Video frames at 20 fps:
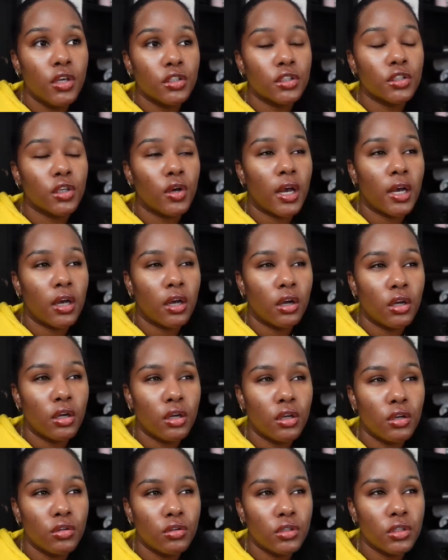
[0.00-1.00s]
So I
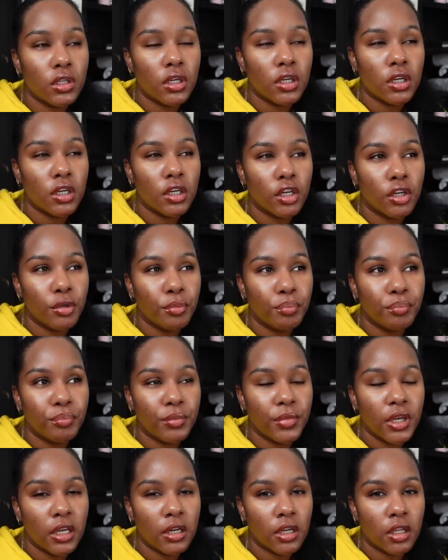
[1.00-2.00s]
called um,
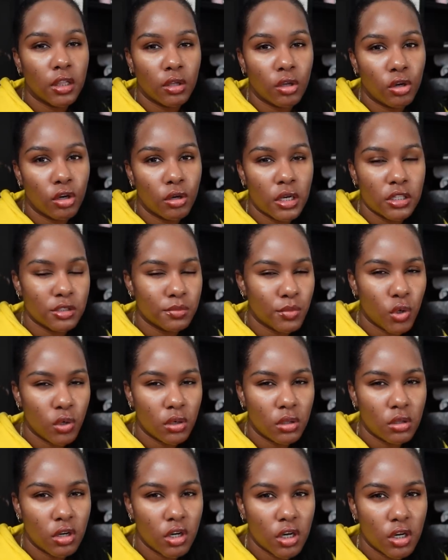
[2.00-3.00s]
an alarm, a smoke
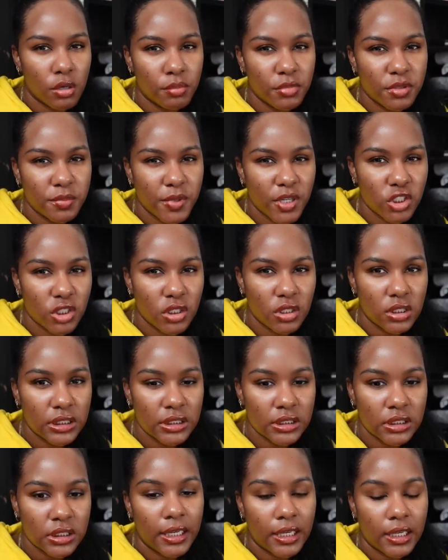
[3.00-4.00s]
alarm
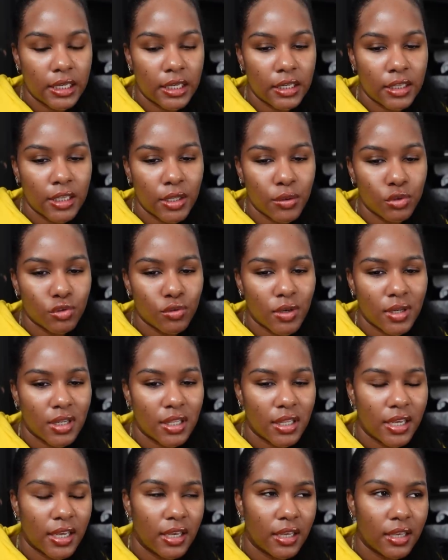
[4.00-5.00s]
specialist and they were trying to
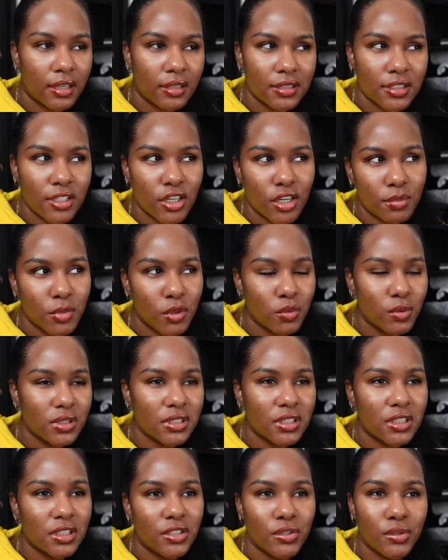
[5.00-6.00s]
like tell me what
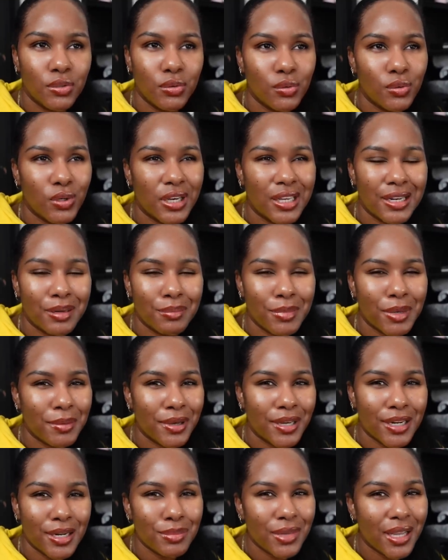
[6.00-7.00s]
to do. And in my
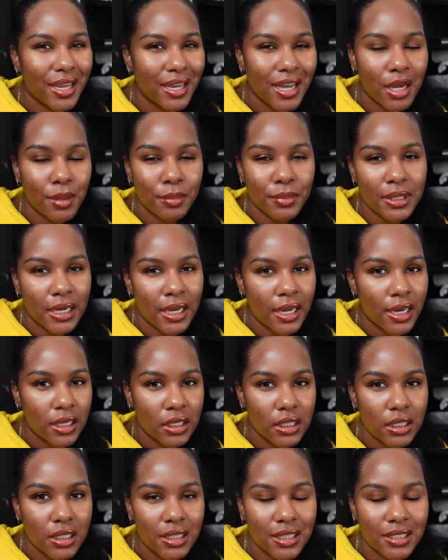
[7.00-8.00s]
mind, I'm like, I'm
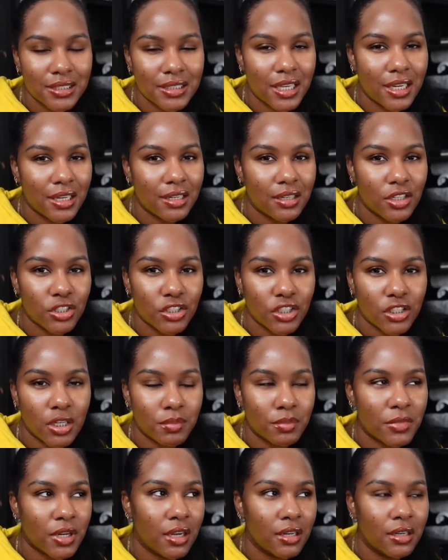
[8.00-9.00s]
not a technician.
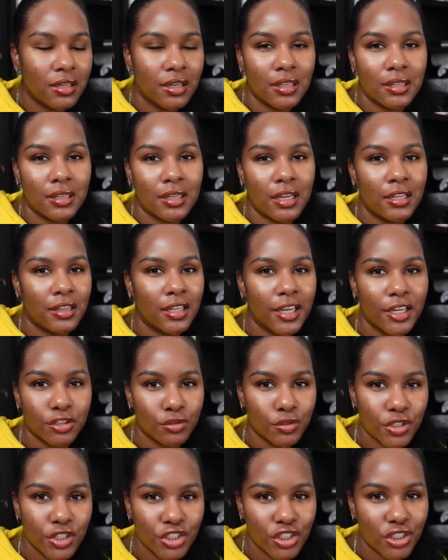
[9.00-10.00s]
I'm not an
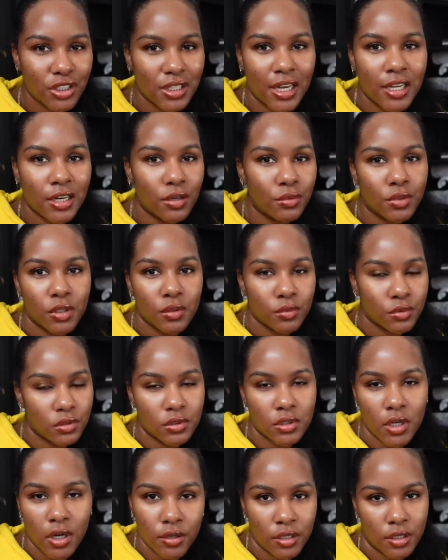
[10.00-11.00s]
electrician. I don't know what
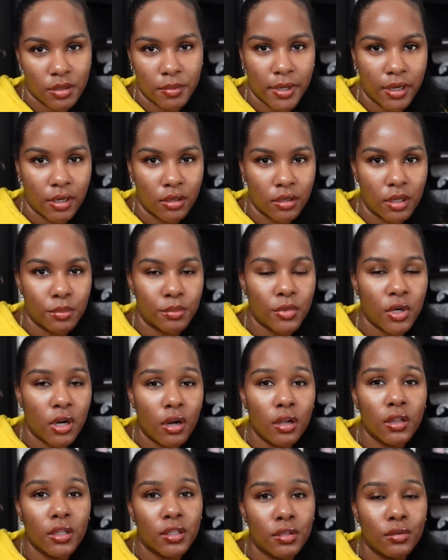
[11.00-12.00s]
you're talking about. I'm
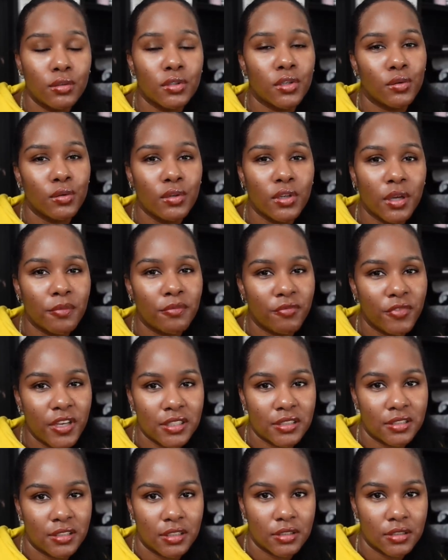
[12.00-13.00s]
calling you so you can come
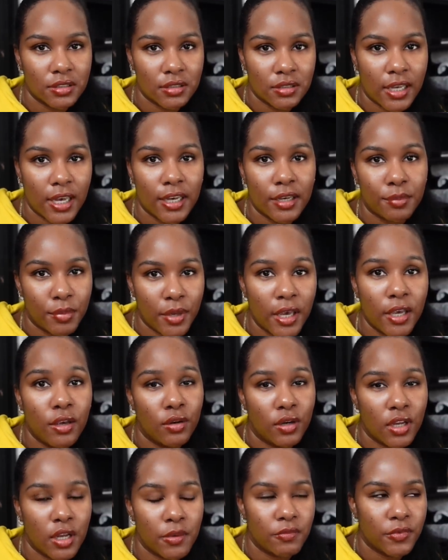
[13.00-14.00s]
fix this. I can pay
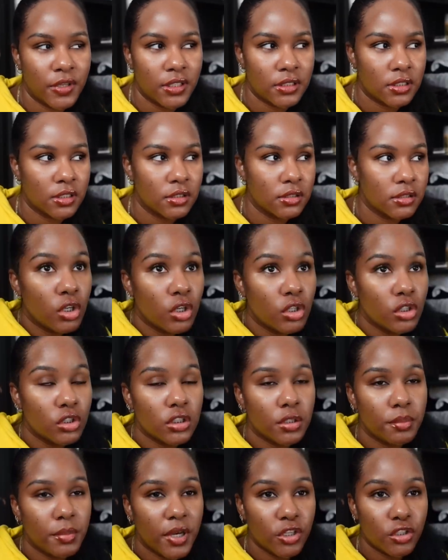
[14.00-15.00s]
you to come fix this
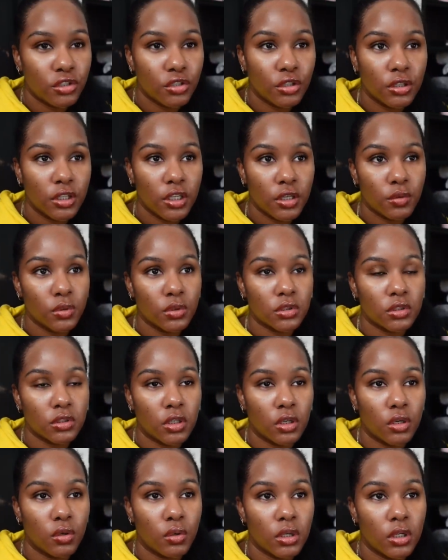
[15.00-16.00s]
to make sure there was
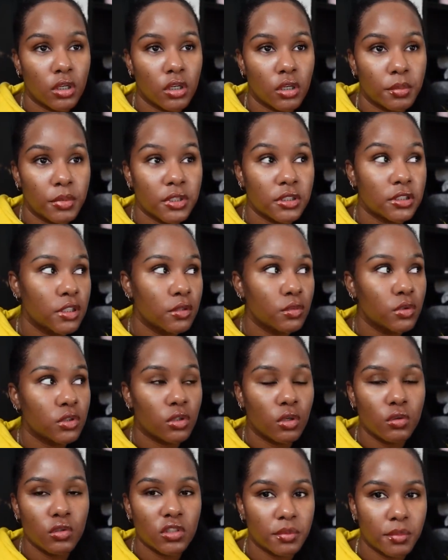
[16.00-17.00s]
no because um, there was
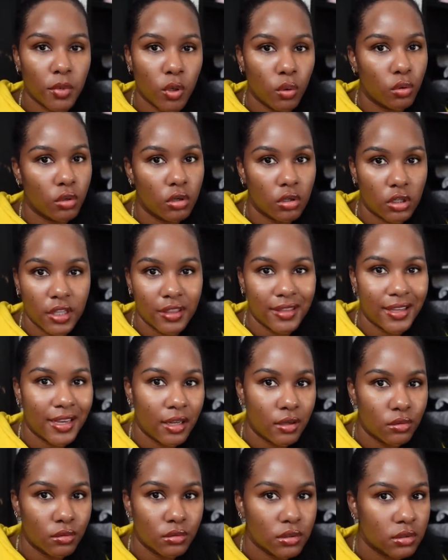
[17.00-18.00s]
no smoke in the
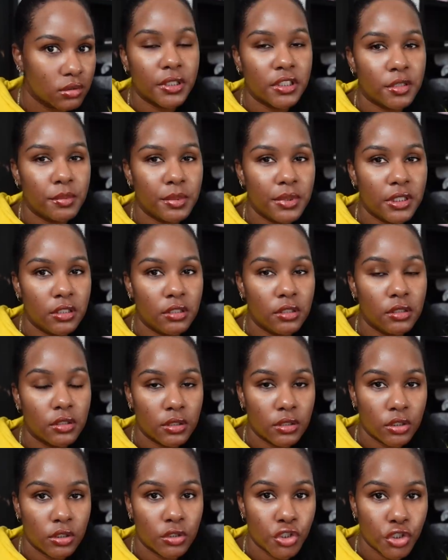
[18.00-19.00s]
house to be
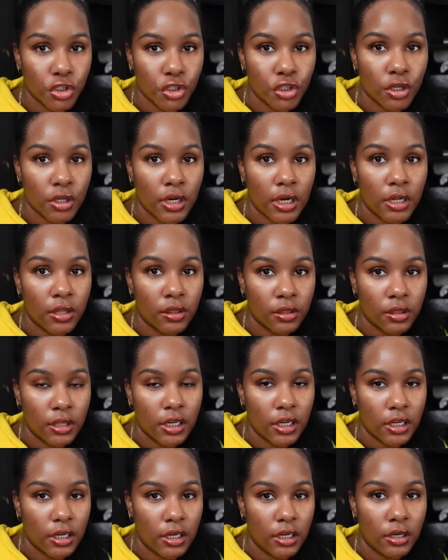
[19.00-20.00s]
sure
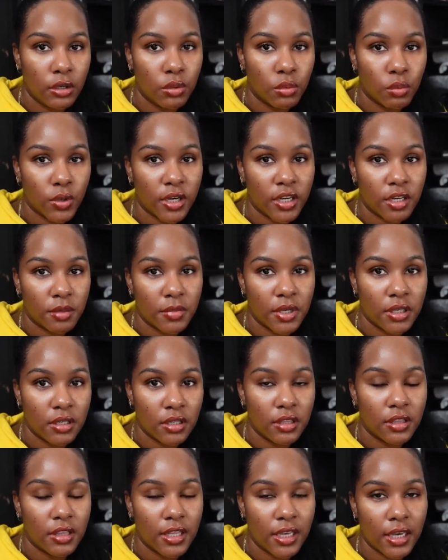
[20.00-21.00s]
they
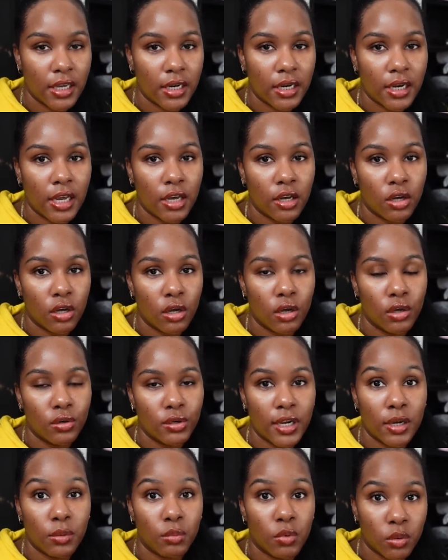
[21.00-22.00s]
recommended that i call
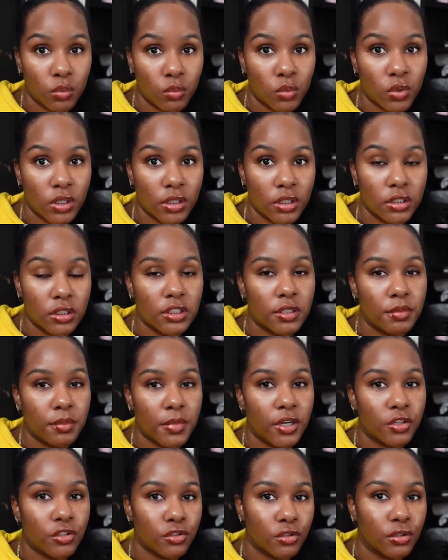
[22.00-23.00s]
911 to
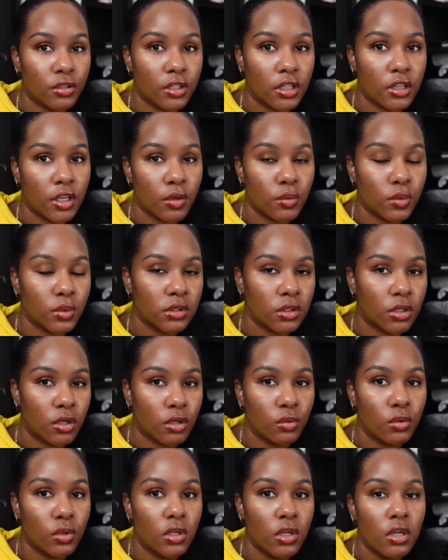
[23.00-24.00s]
make sure that there was
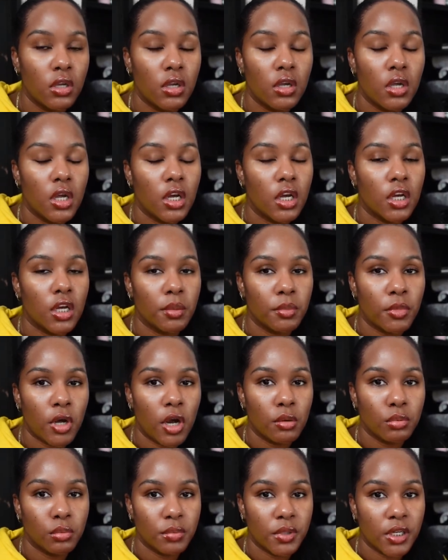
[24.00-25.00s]
no um, carbon